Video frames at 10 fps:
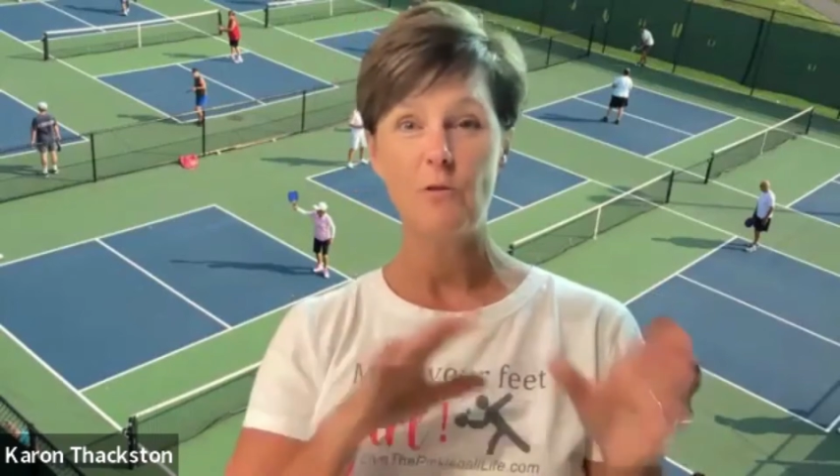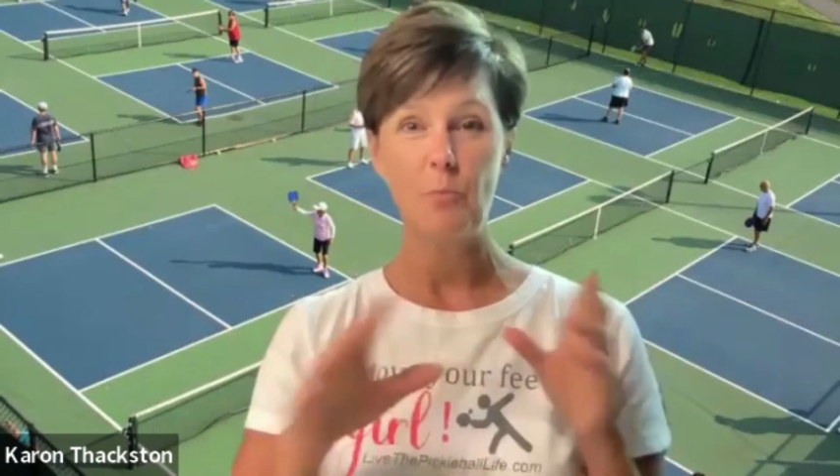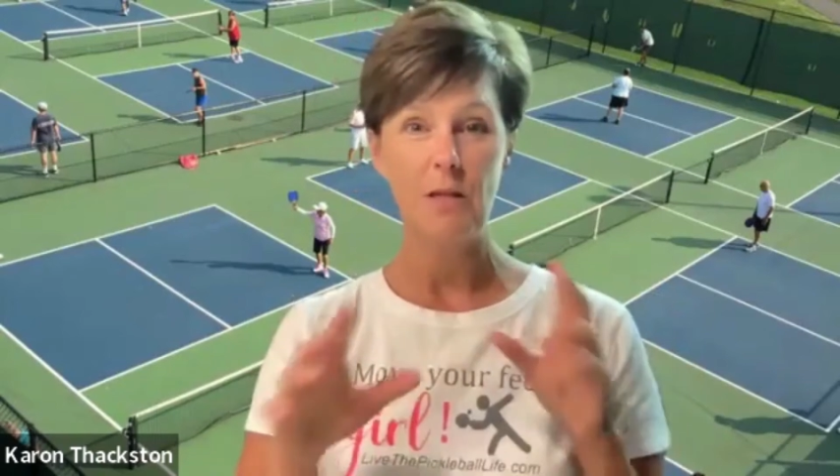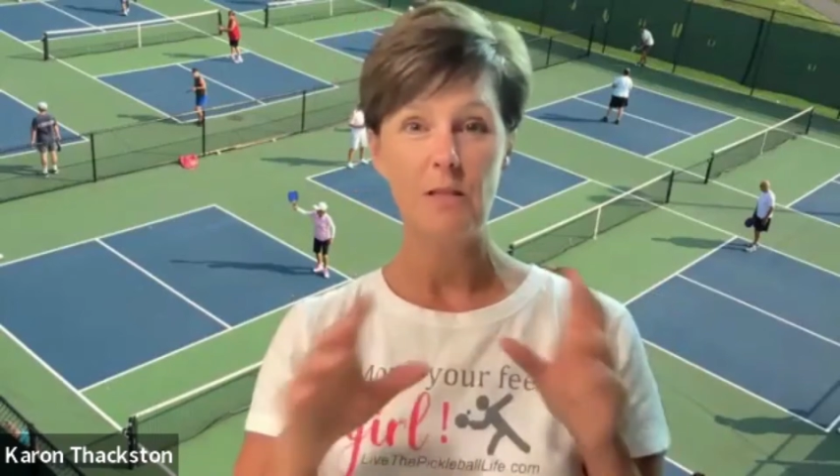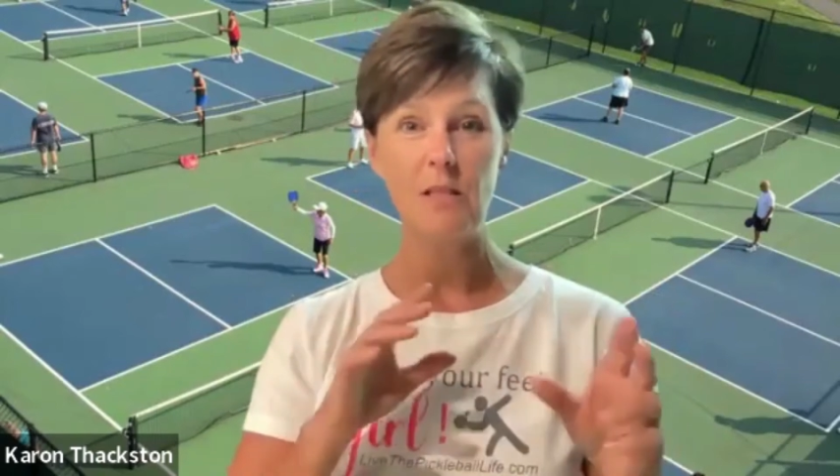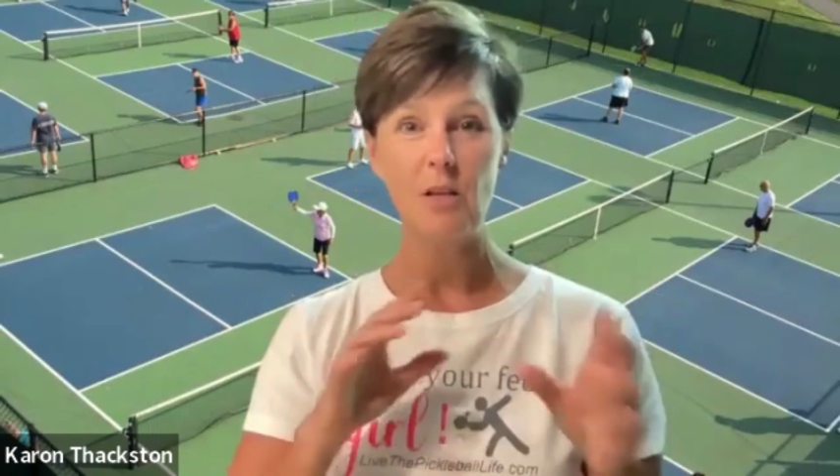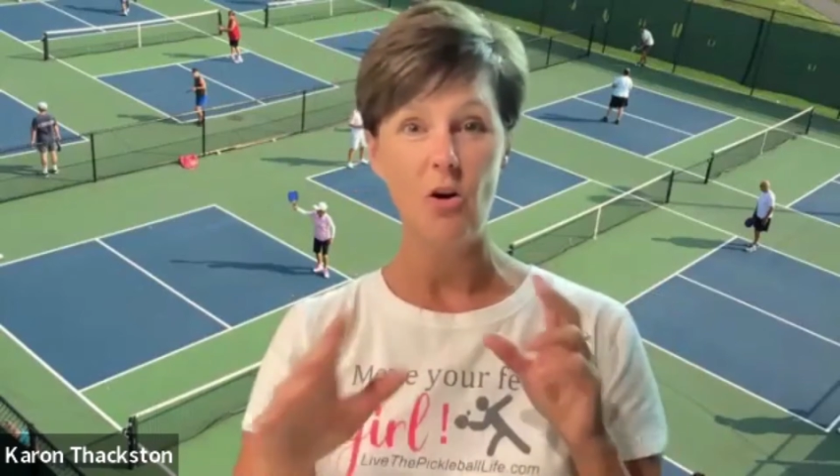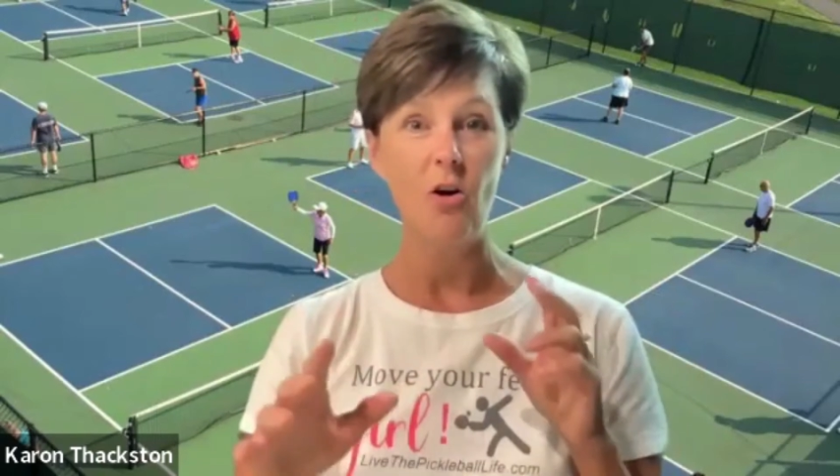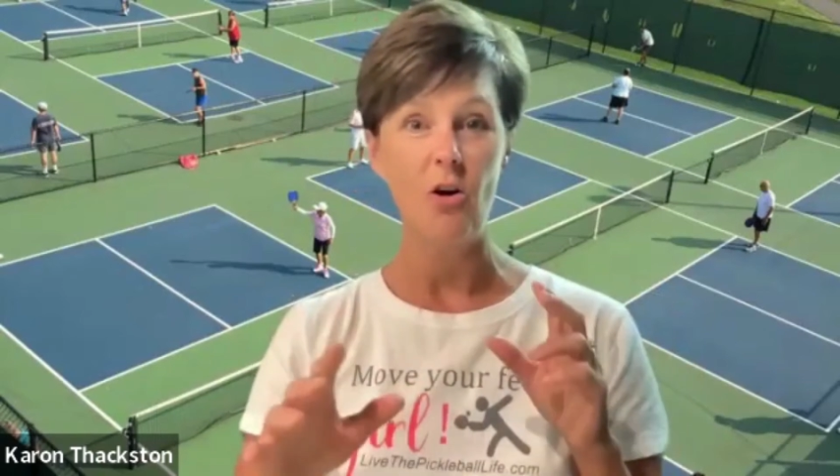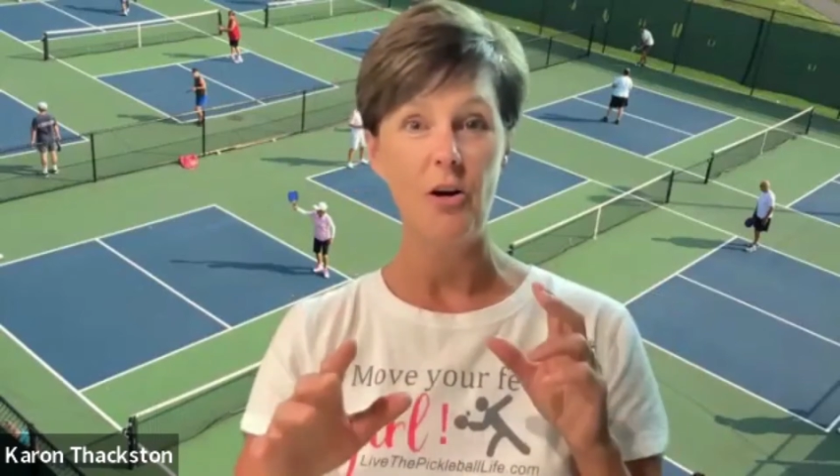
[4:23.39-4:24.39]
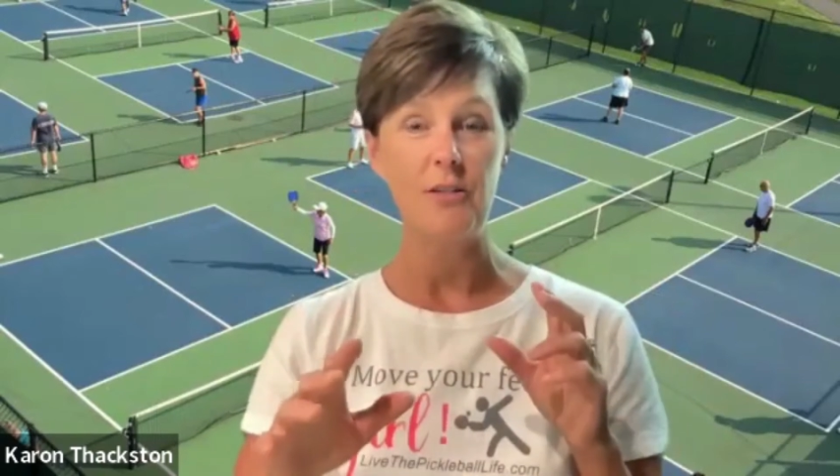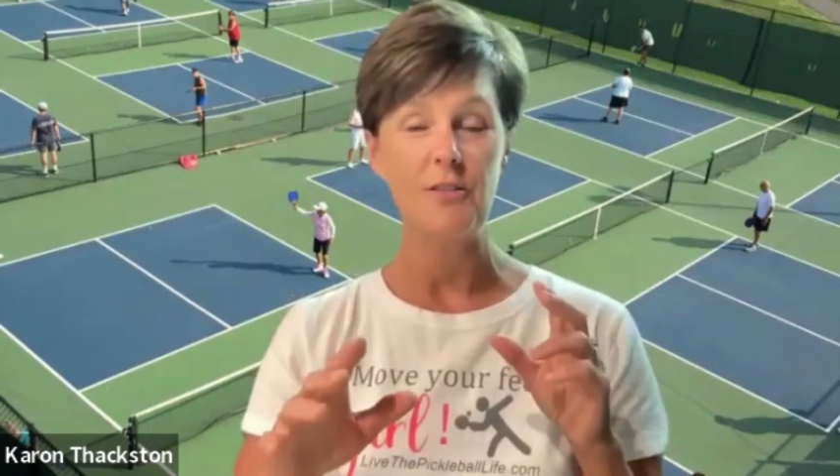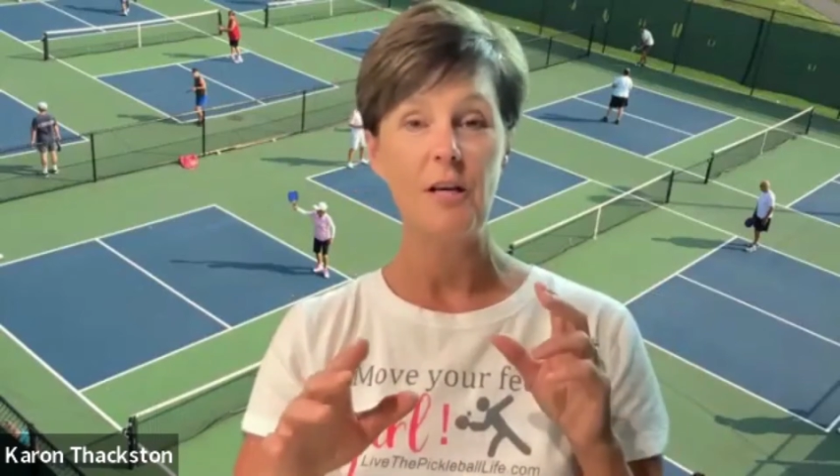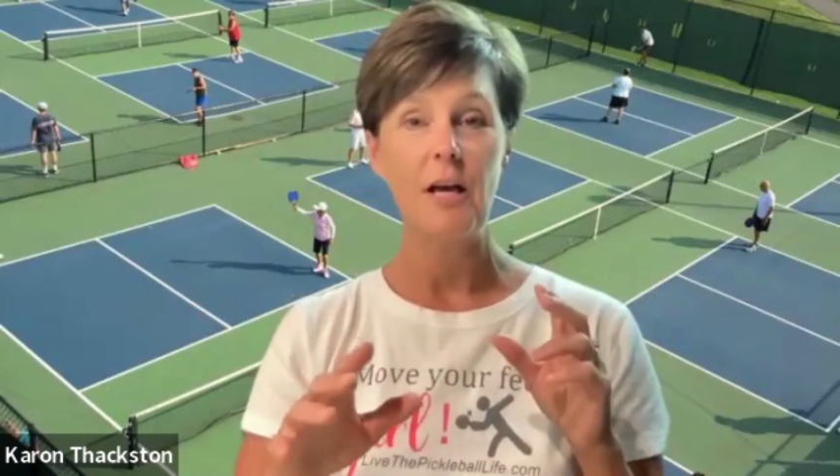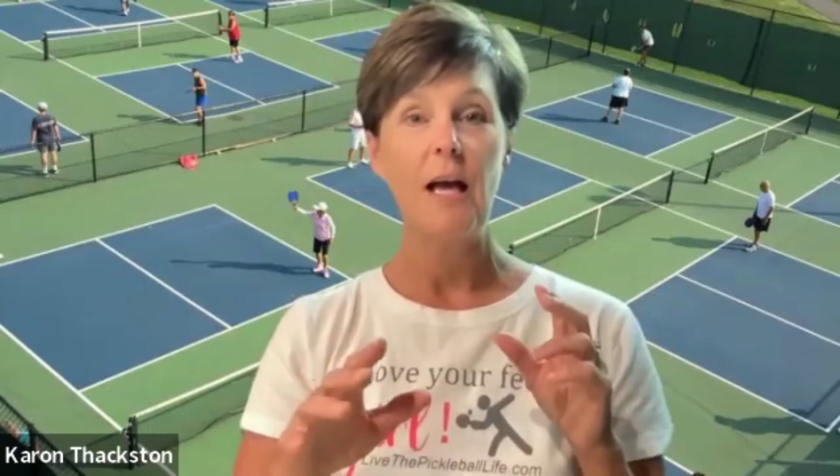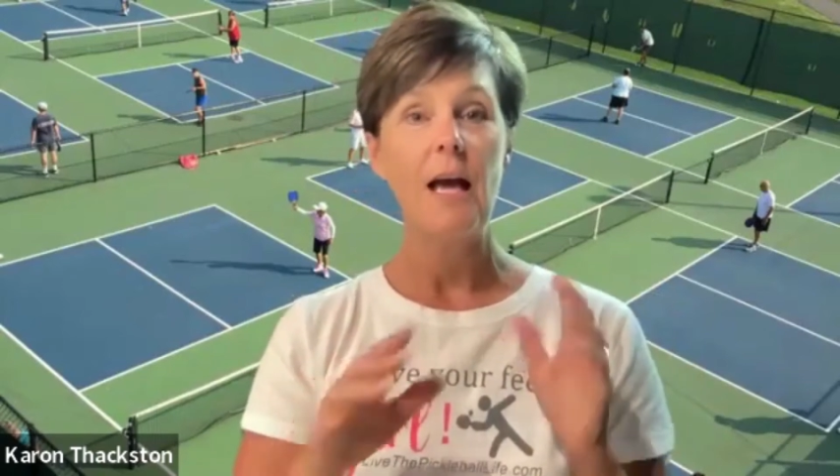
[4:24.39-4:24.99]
depending on